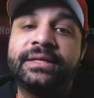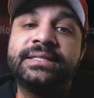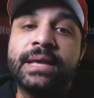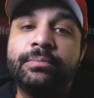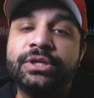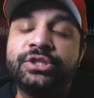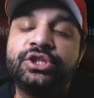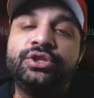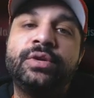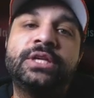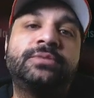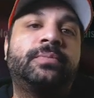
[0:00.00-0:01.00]
they say mission
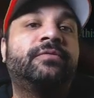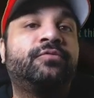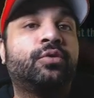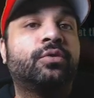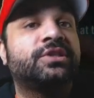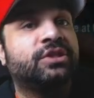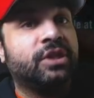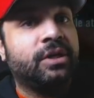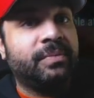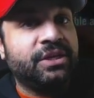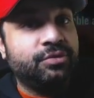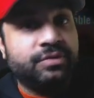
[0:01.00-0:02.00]
units, but of course it's going
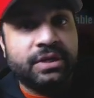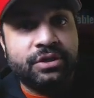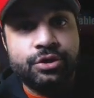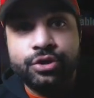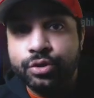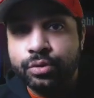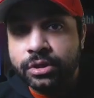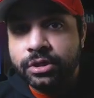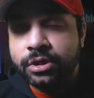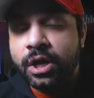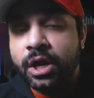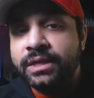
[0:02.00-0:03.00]
to be using
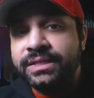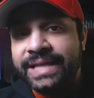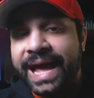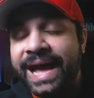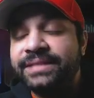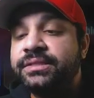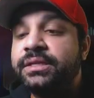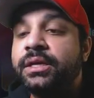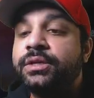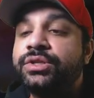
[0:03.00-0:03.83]
your stats.